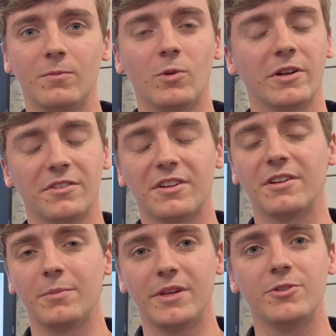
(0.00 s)
what I decided
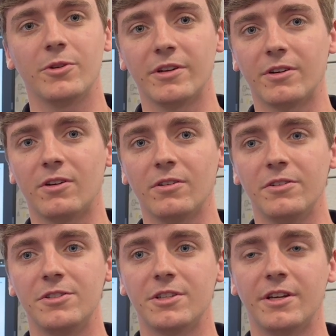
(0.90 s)
to major in
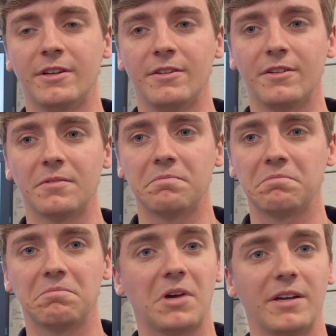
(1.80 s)
college, and
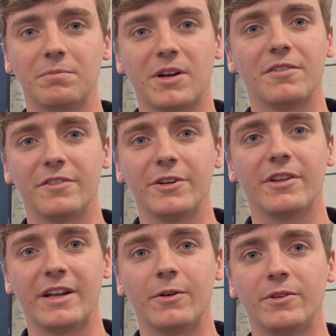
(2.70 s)
I kind of figured
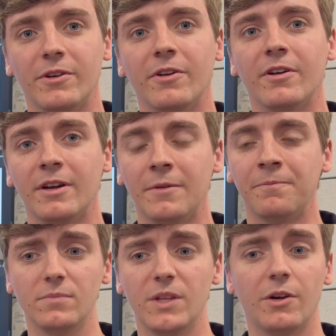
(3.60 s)
that out here.
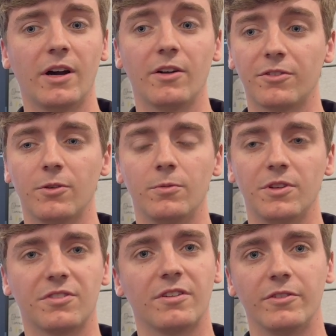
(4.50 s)
I also
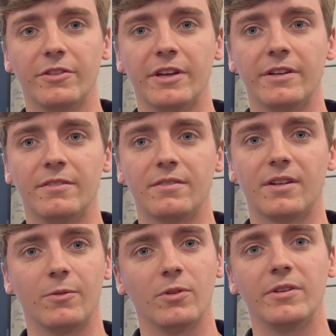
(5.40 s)
discovered that
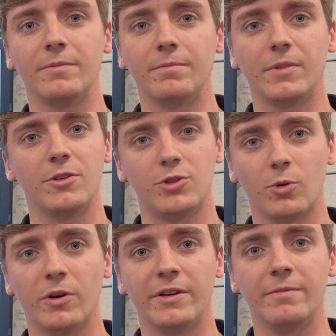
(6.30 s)
I really
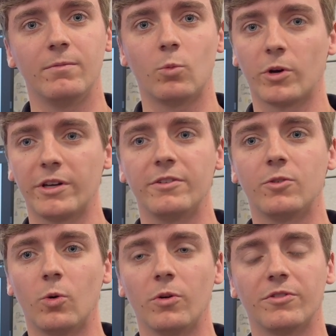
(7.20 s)
enjoy working
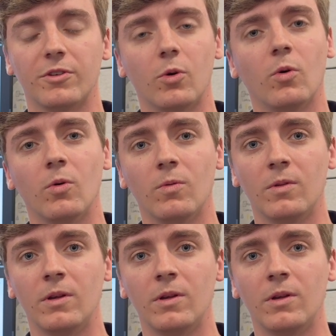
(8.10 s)
towards a goal,